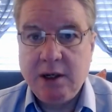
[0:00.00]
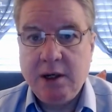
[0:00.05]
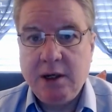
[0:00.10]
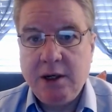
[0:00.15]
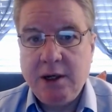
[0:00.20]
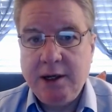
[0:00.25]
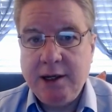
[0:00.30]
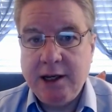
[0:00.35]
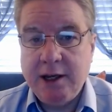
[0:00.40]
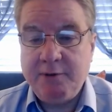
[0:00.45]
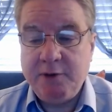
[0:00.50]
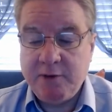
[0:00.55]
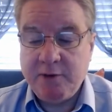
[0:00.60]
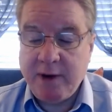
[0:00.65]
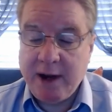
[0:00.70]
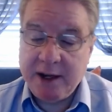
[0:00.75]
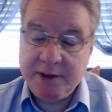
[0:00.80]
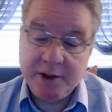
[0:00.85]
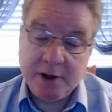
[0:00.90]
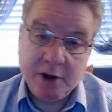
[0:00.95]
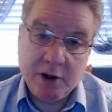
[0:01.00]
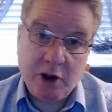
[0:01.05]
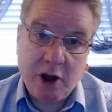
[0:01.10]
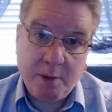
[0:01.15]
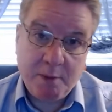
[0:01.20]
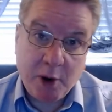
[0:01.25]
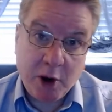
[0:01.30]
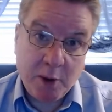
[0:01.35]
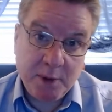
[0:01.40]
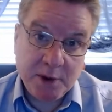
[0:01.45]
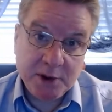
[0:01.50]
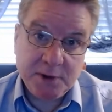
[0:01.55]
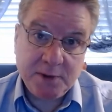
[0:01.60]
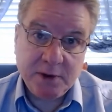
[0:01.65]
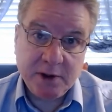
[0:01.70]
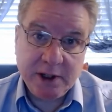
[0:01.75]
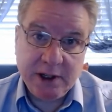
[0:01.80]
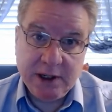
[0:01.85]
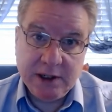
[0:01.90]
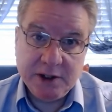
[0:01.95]
If you find that a law
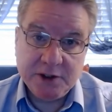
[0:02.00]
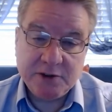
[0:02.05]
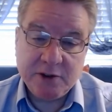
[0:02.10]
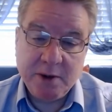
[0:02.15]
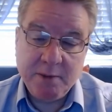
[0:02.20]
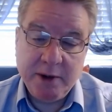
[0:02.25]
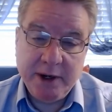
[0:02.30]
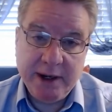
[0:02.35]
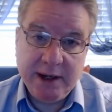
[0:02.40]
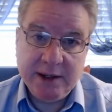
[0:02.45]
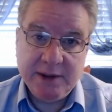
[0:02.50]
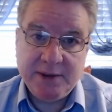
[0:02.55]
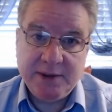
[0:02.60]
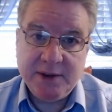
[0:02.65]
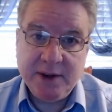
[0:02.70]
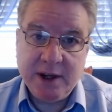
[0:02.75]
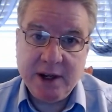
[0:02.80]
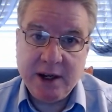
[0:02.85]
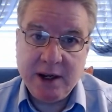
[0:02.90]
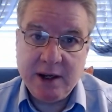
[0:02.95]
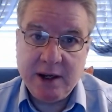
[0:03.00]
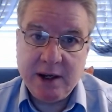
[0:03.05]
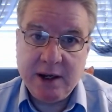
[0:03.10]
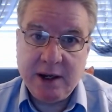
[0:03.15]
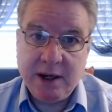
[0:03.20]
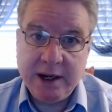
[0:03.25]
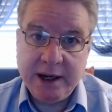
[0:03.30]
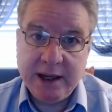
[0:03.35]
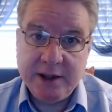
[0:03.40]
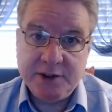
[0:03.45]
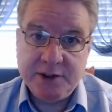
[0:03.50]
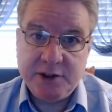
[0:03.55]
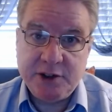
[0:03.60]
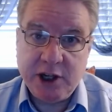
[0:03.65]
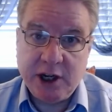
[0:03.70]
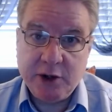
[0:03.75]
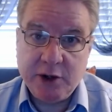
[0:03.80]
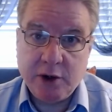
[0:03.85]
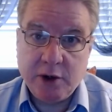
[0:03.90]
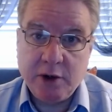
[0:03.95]
purposefully discriminates against
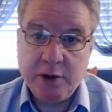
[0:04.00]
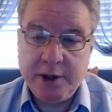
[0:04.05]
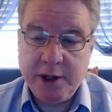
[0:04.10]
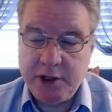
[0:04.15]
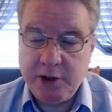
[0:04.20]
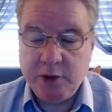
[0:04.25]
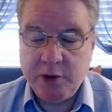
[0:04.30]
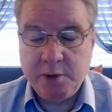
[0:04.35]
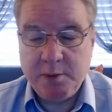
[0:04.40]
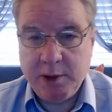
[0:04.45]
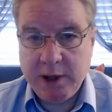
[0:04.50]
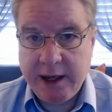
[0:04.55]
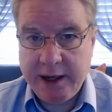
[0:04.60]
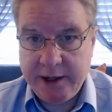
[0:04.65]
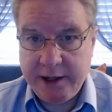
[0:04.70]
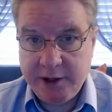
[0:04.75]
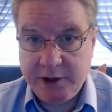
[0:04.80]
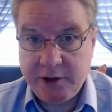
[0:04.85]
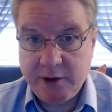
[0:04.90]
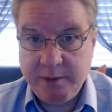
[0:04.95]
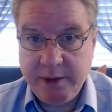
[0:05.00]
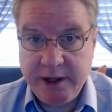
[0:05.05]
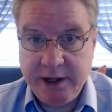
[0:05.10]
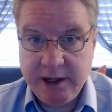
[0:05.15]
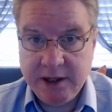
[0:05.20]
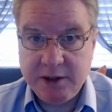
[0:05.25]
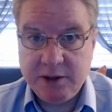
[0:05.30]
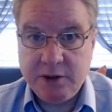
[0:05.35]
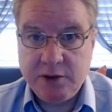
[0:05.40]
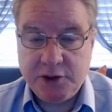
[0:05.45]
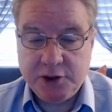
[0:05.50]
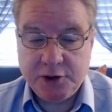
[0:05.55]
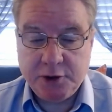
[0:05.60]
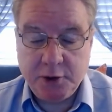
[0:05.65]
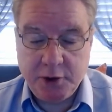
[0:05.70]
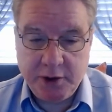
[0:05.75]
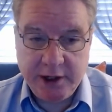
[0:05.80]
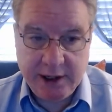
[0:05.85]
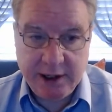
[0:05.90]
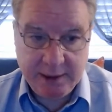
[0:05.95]
gender, then you would apply intermediate
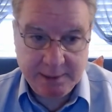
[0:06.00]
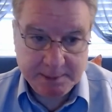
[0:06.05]
scrutiny.